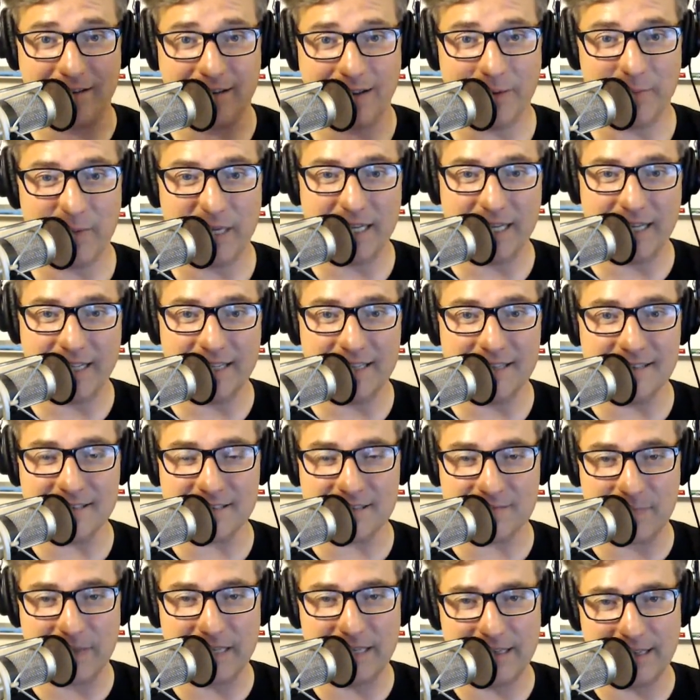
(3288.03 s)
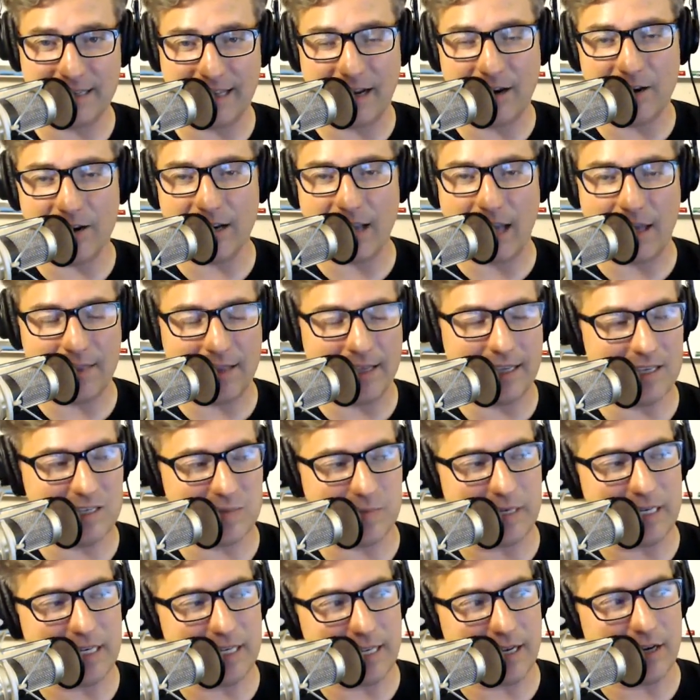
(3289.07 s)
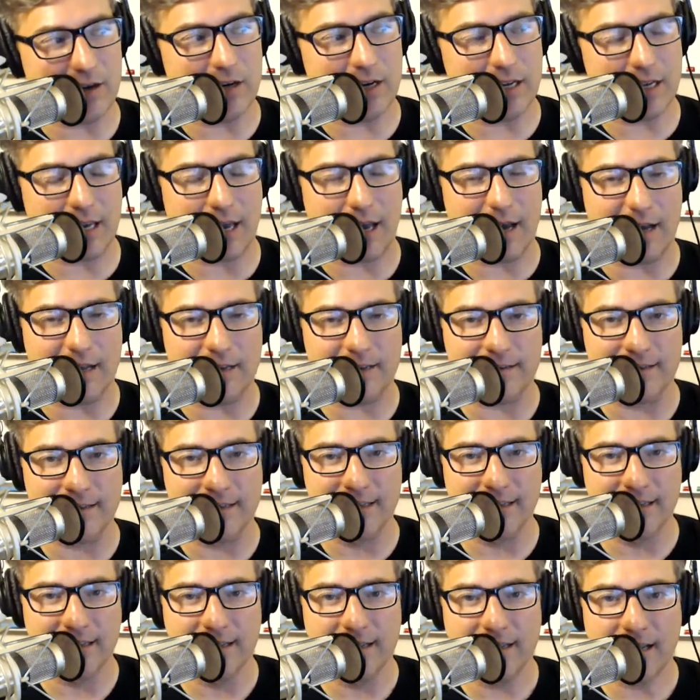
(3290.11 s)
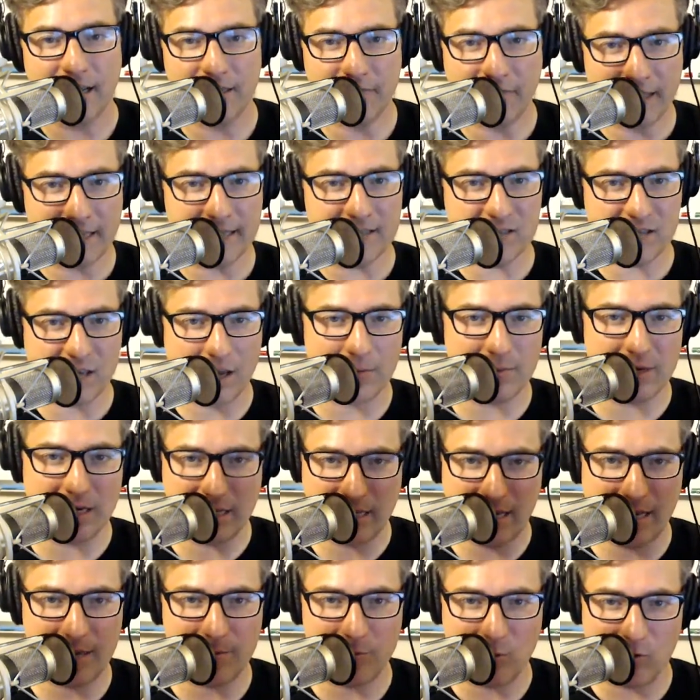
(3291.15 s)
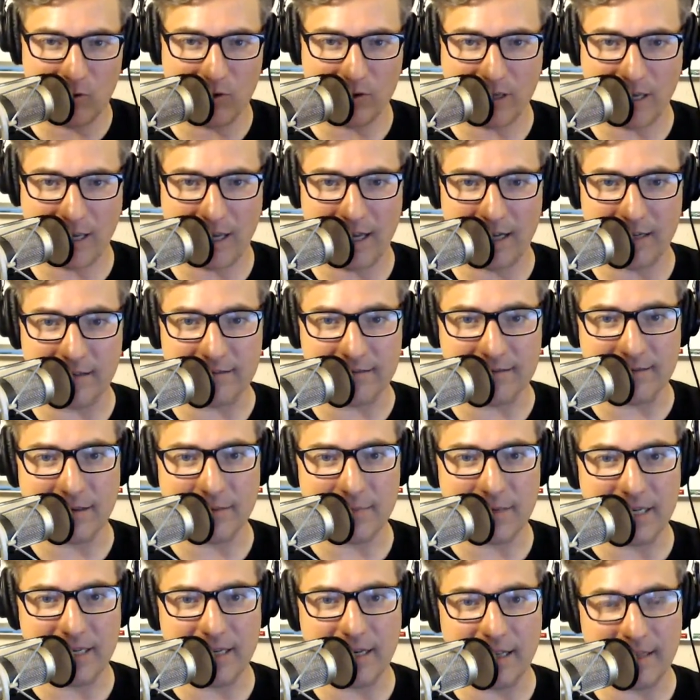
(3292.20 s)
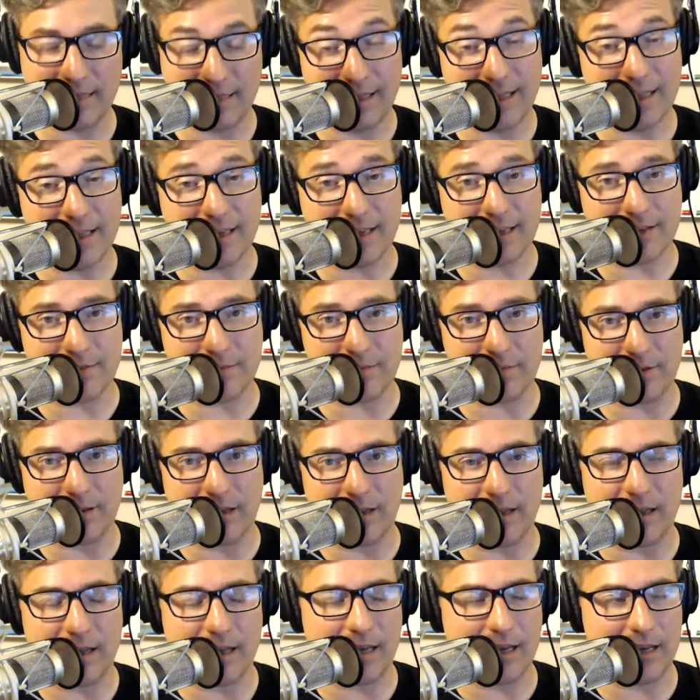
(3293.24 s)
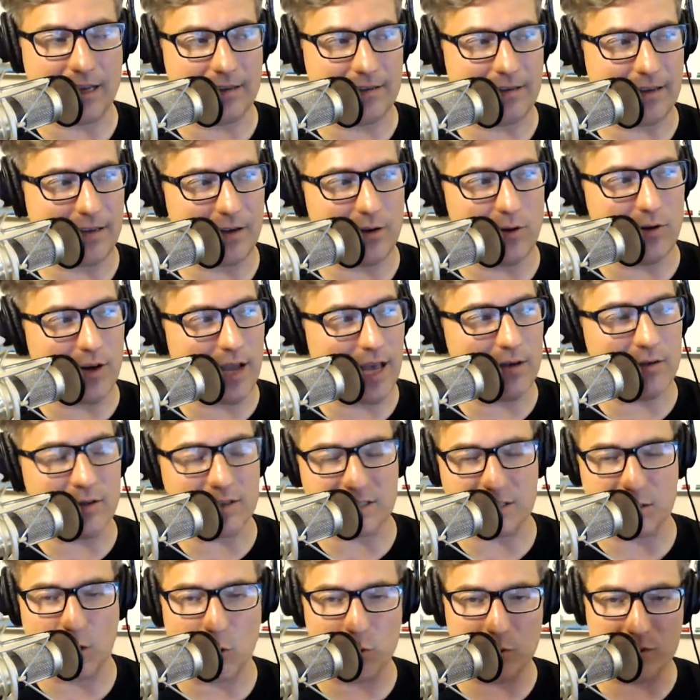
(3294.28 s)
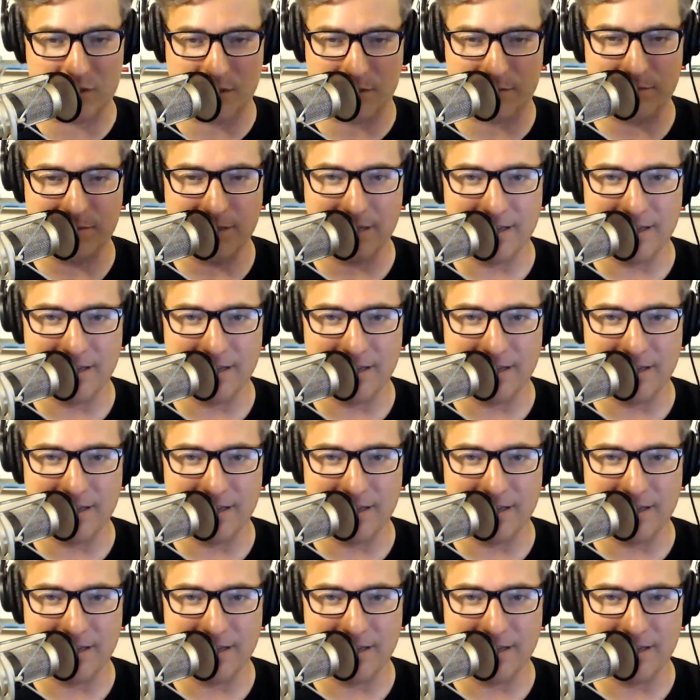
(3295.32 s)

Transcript: I mean, he's been to Gary. I think he's been to Gary Con. I think he's coming to Gamehole Con. I mean, I think I know Alex knows him.